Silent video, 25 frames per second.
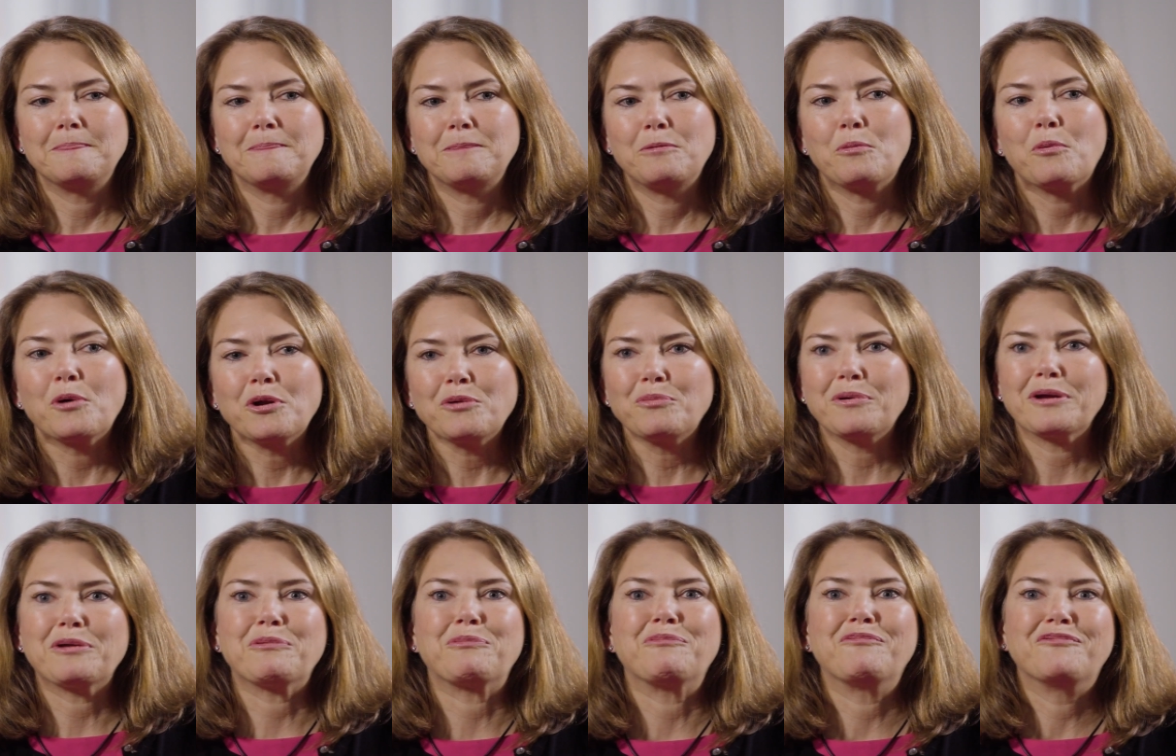What do
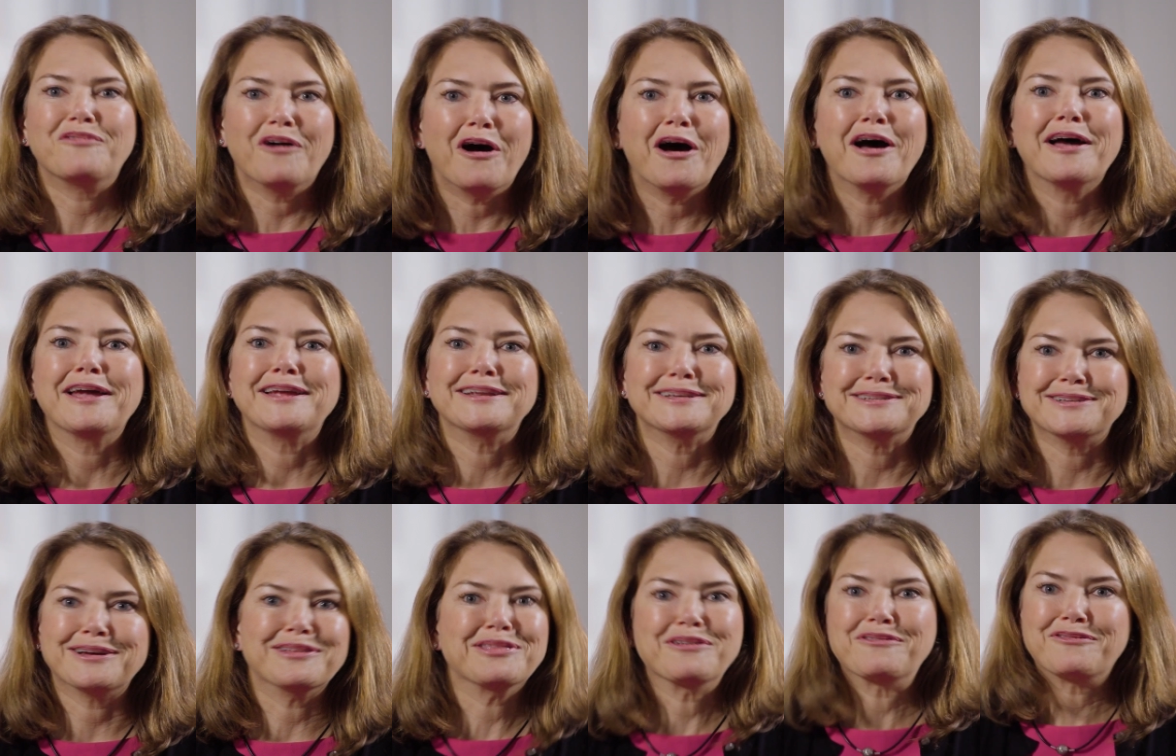I
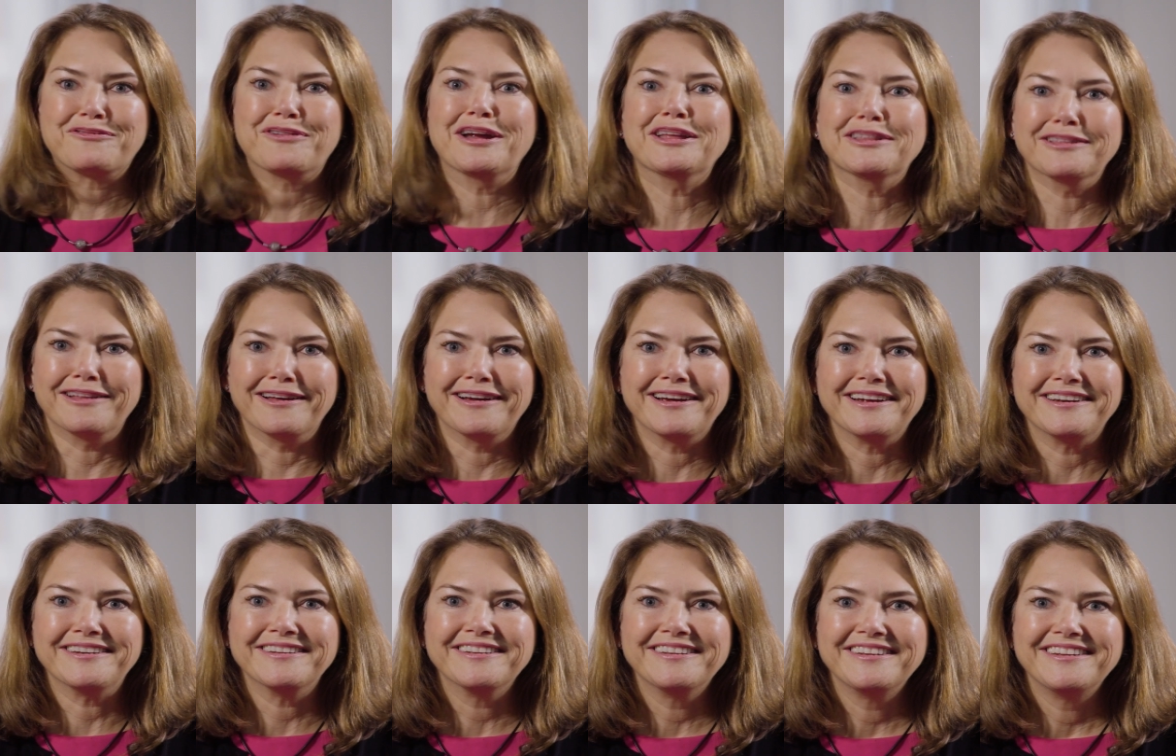find on the front
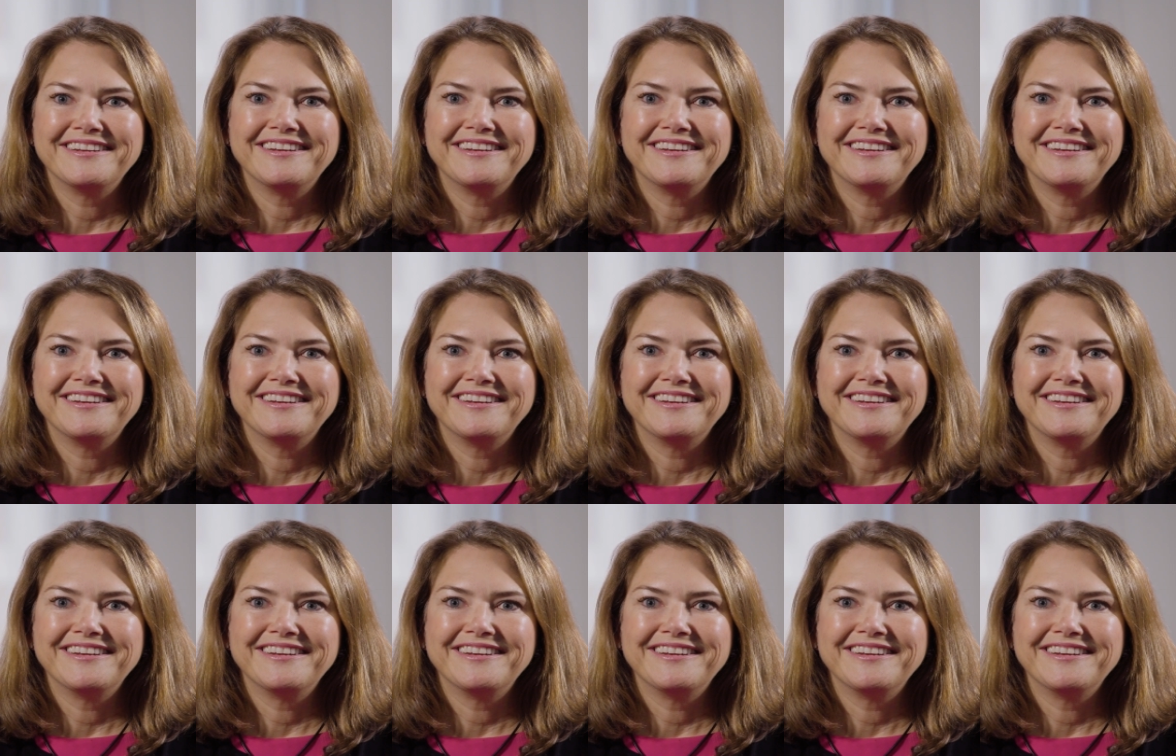line?